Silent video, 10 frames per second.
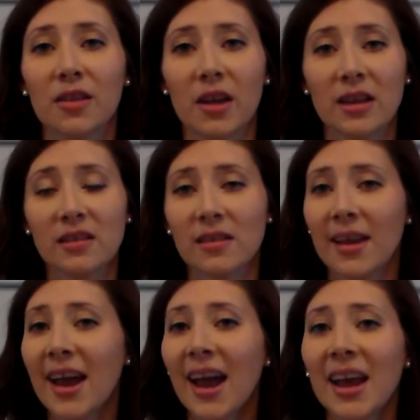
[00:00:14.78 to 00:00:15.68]
They
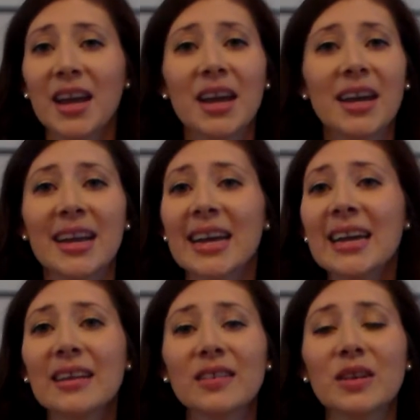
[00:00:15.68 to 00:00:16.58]
say it
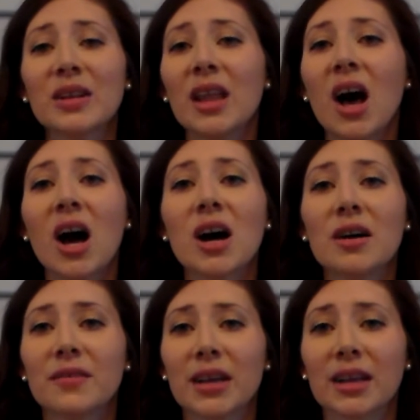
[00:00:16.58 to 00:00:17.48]
is a
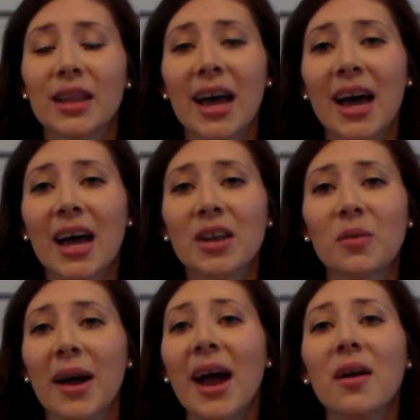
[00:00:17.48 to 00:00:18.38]
lovely
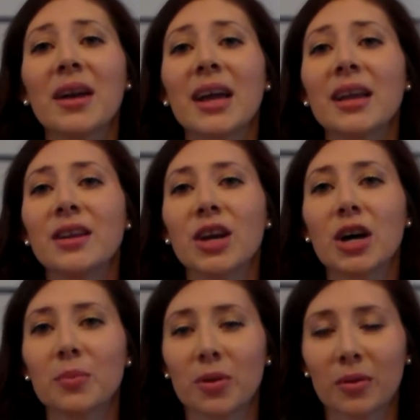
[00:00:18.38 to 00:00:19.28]
land wherein
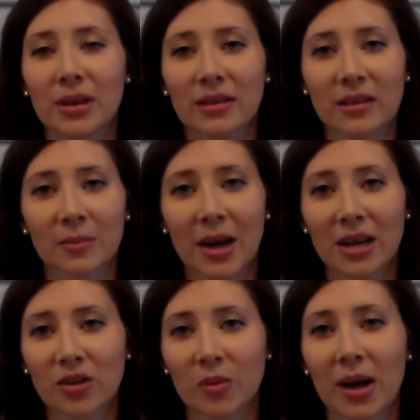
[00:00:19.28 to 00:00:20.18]
a prince
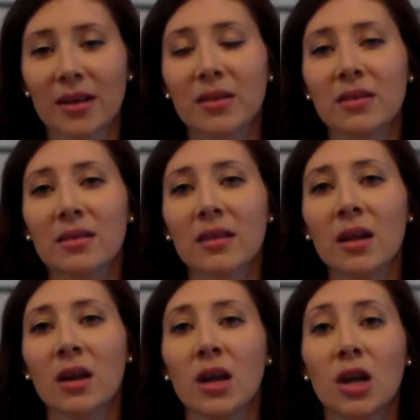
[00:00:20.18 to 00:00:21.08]
might dwell.
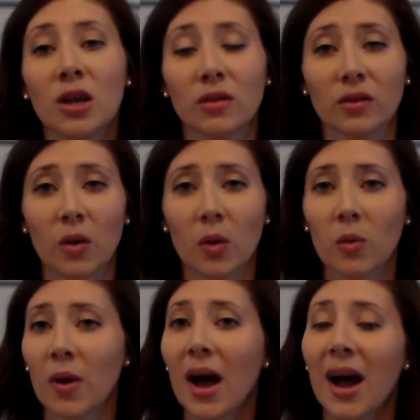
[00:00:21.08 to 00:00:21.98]

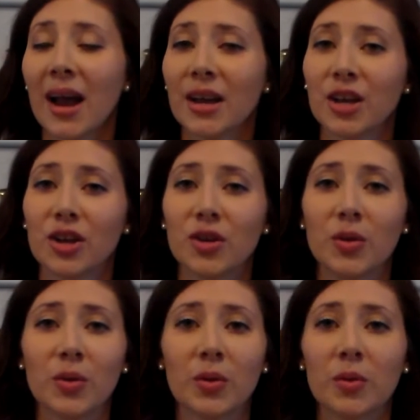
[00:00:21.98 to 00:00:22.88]
So why did
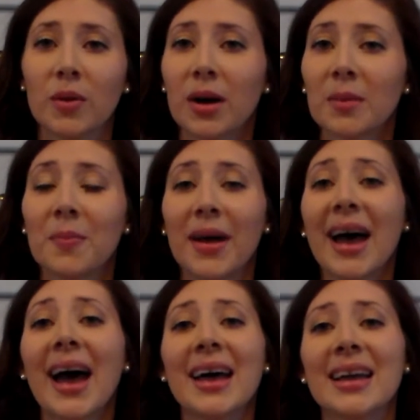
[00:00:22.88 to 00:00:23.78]
you
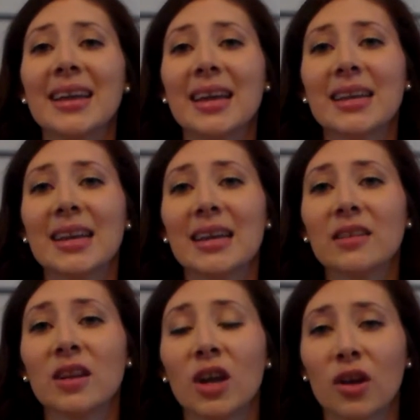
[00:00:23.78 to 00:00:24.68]
abandon
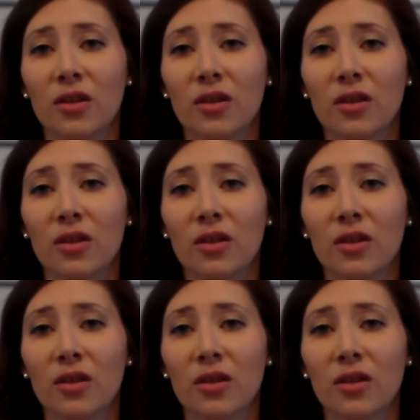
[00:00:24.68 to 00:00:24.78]
it?